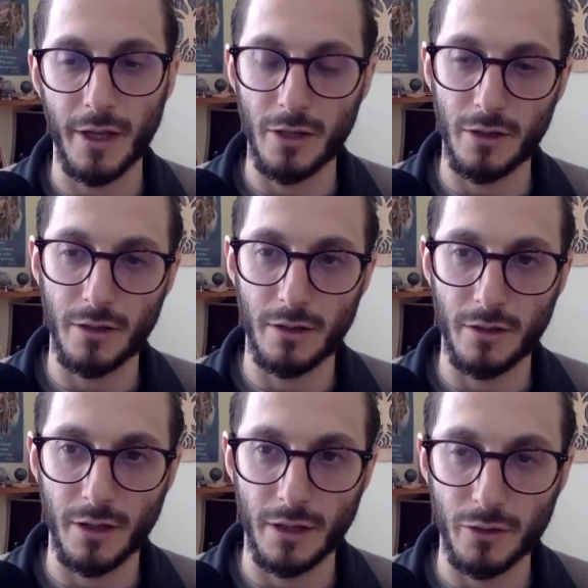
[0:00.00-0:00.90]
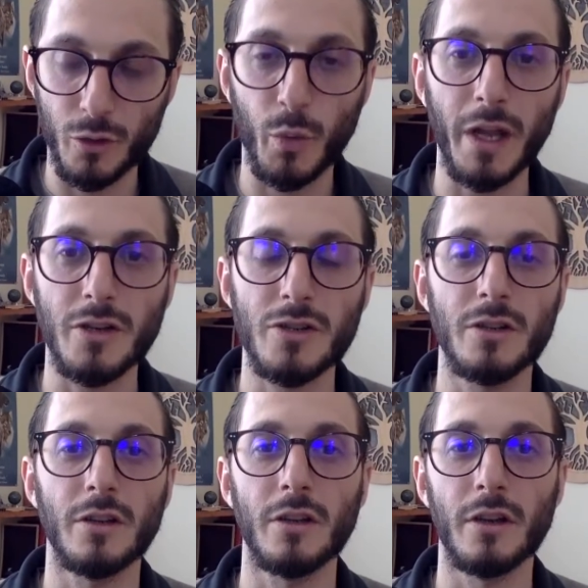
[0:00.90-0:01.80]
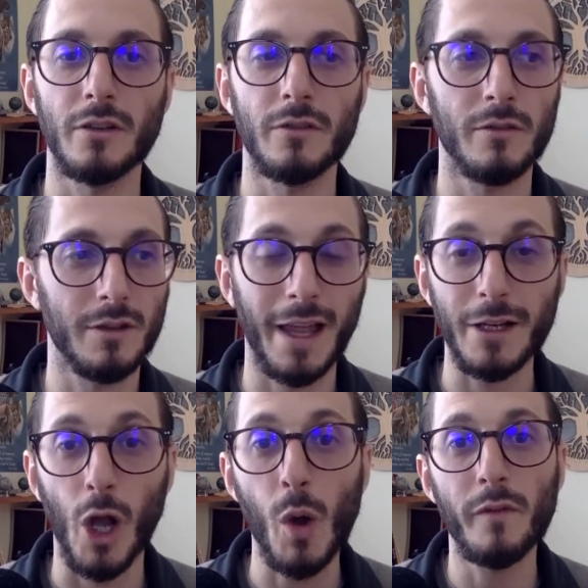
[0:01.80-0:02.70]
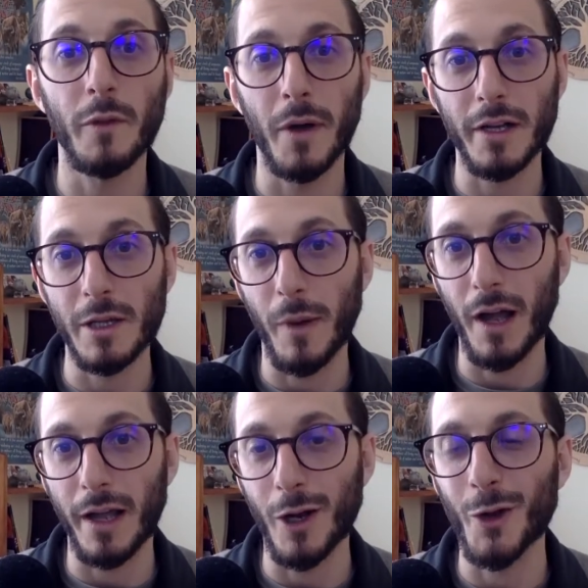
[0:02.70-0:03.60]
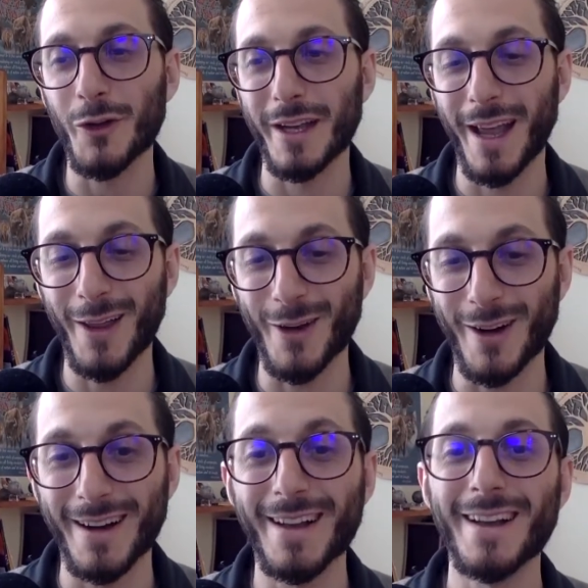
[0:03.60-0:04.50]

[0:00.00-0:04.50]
That you're going to switch and let go of the monkey mind altogether.